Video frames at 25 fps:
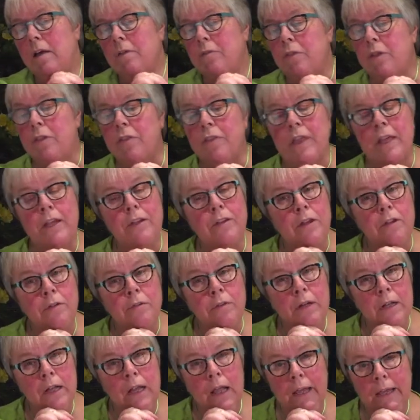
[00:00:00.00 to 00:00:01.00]
that they
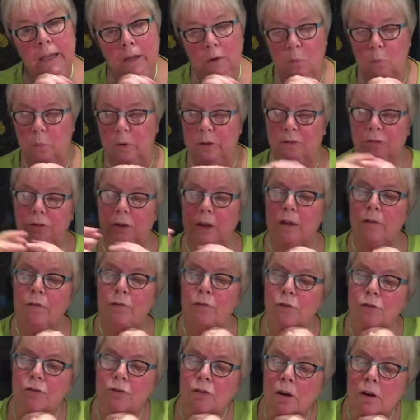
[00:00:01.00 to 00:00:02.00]
don't like whiskey, if
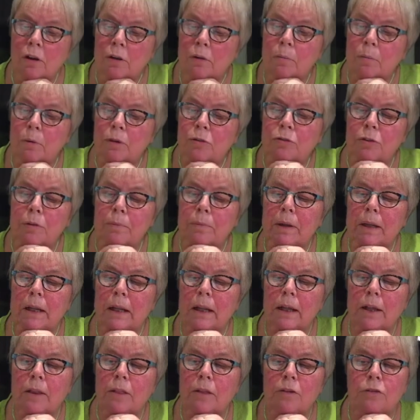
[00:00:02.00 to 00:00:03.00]
you start them with something
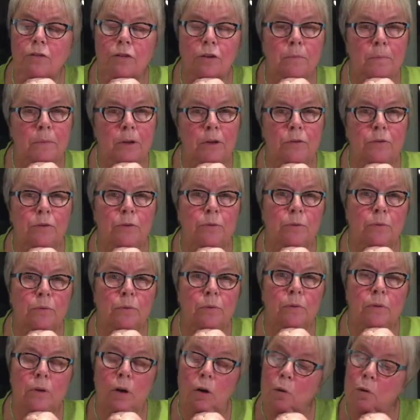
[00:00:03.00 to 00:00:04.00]
like the
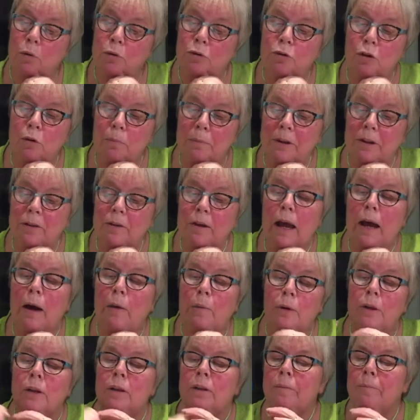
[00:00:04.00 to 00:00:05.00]
Tommental or
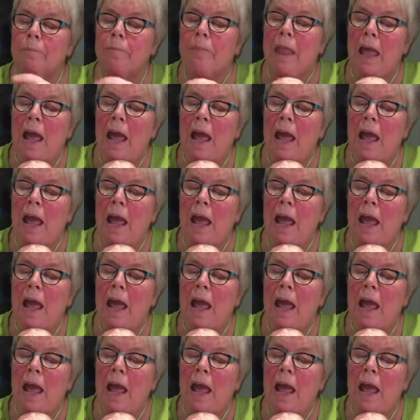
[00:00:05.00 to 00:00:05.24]
Tommental,